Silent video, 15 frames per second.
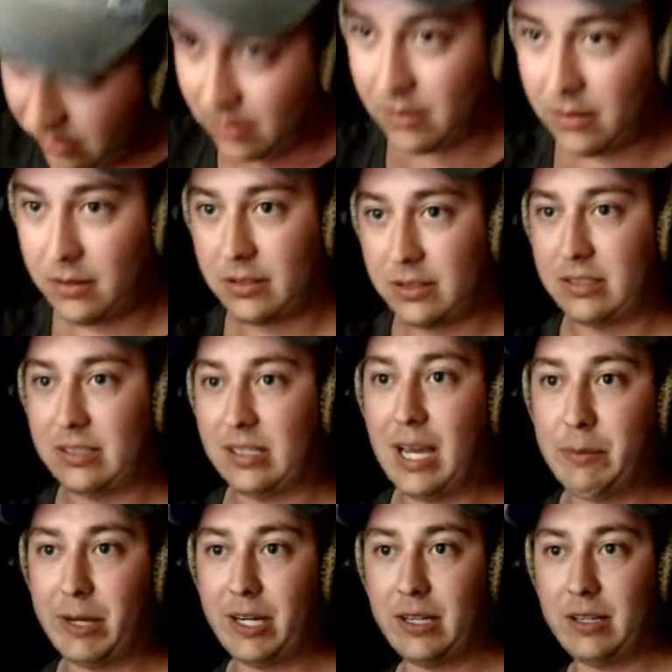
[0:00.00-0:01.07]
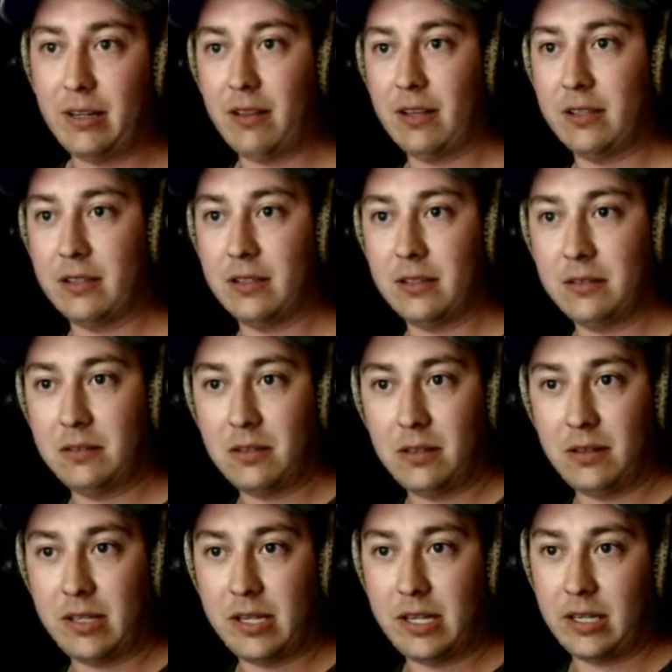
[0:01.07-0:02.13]
slam it into the
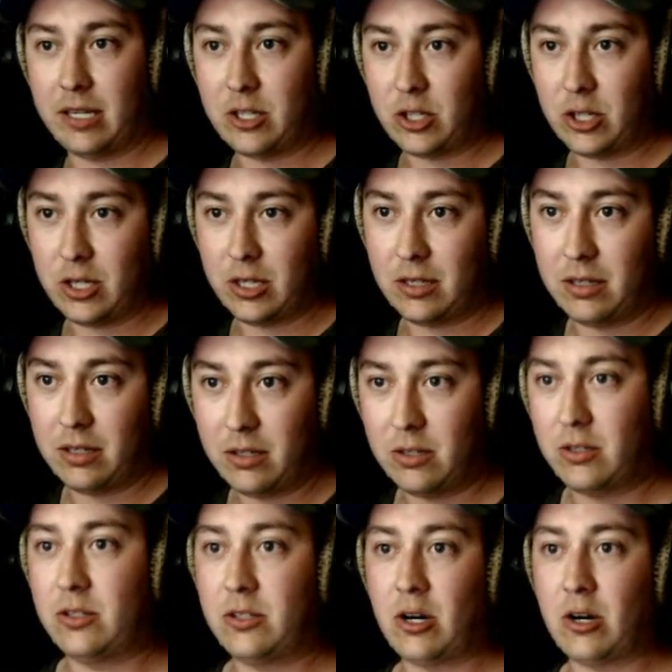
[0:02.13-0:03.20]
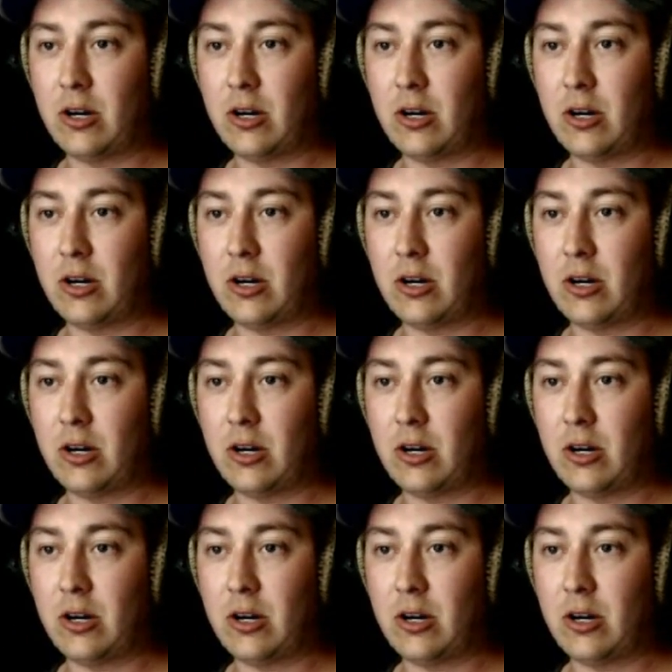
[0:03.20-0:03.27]
ignition, turn it